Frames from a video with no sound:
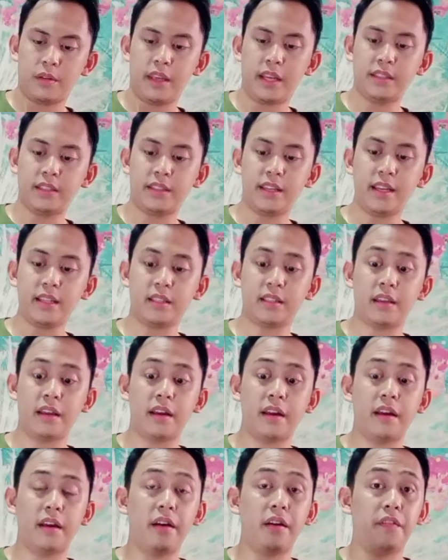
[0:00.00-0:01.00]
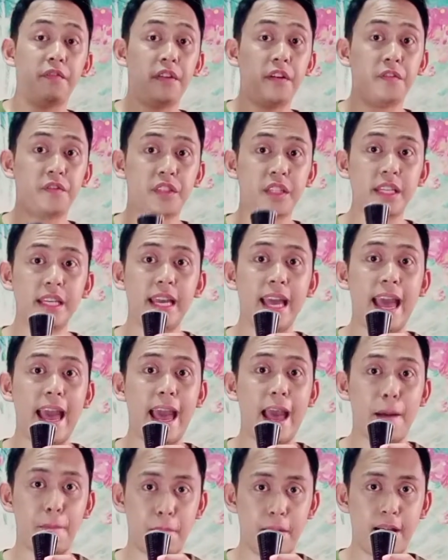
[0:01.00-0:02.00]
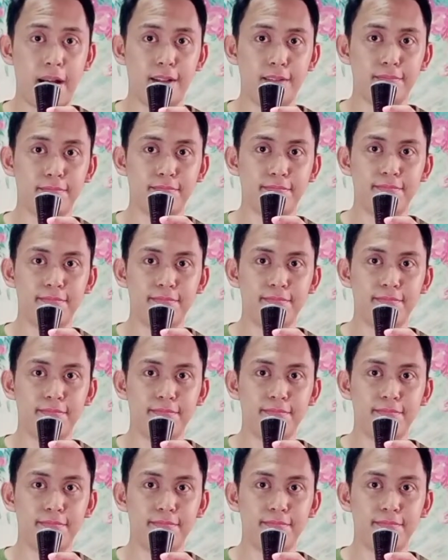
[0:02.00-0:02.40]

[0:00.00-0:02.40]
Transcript: So this is 50 ml.